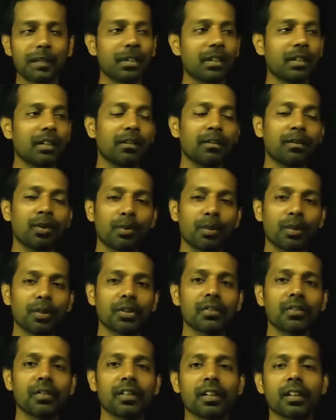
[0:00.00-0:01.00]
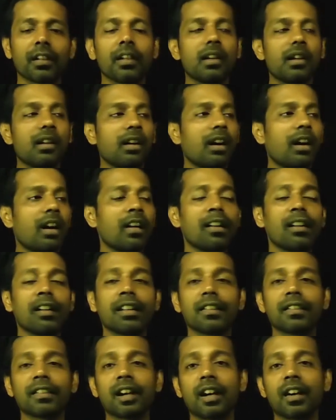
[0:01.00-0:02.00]
I mean, a population where 100
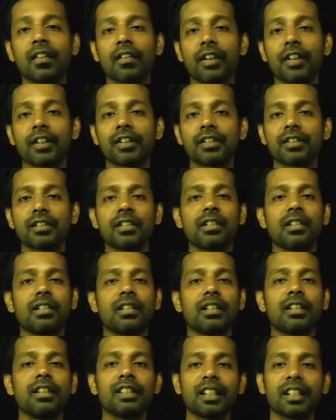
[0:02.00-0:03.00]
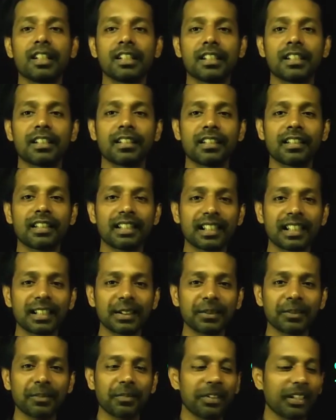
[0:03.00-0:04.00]
is average intelligence. See
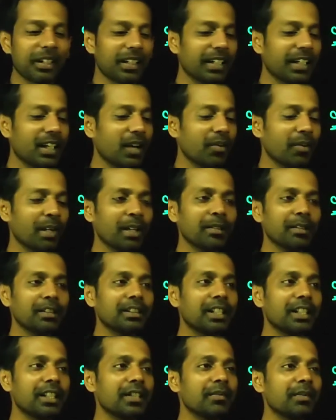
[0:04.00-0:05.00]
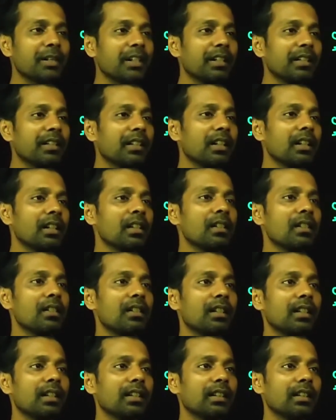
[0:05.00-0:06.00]
that? Now my judgment is,
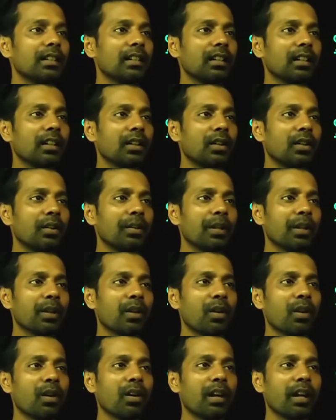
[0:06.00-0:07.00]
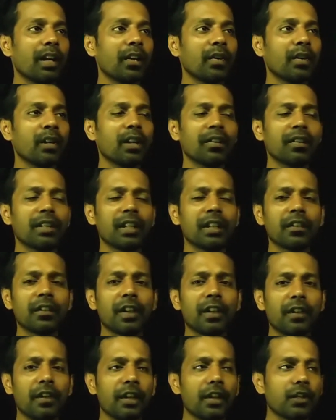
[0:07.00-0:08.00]
this could be wrong. I don't have enough
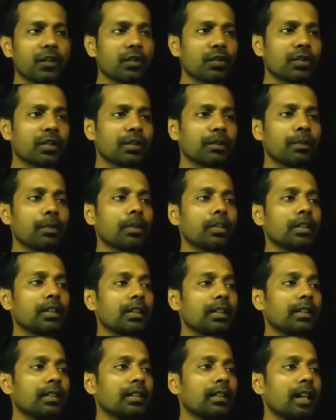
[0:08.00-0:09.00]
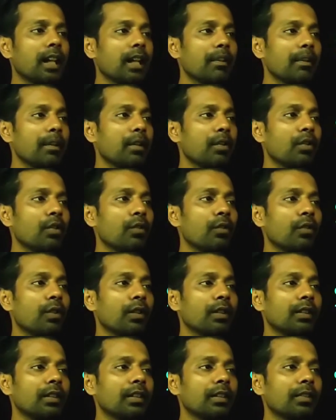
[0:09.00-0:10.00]
evidence to support this. I may go for
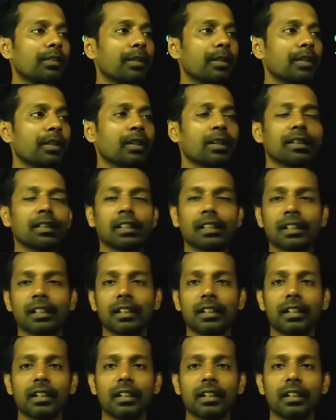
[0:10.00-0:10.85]
this particular thing.